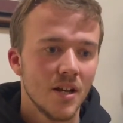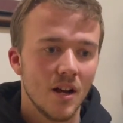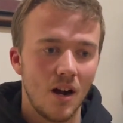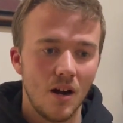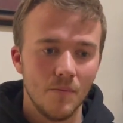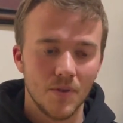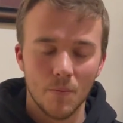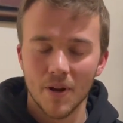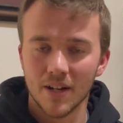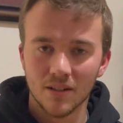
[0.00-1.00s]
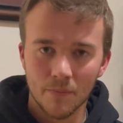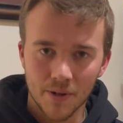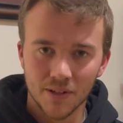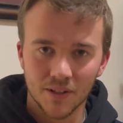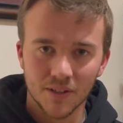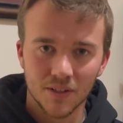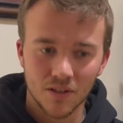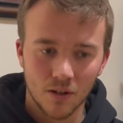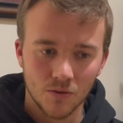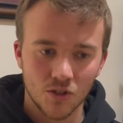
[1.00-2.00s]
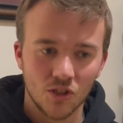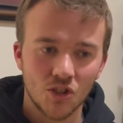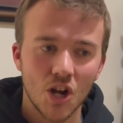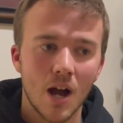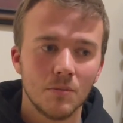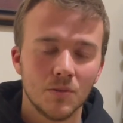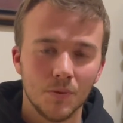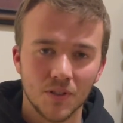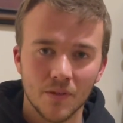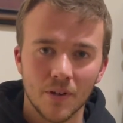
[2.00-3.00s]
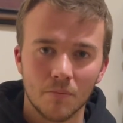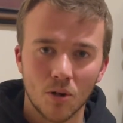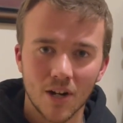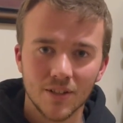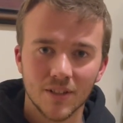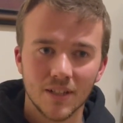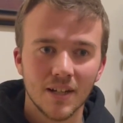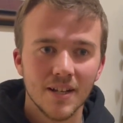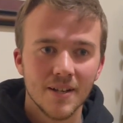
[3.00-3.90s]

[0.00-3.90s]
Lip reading: Depending on the business, just job specific pricing.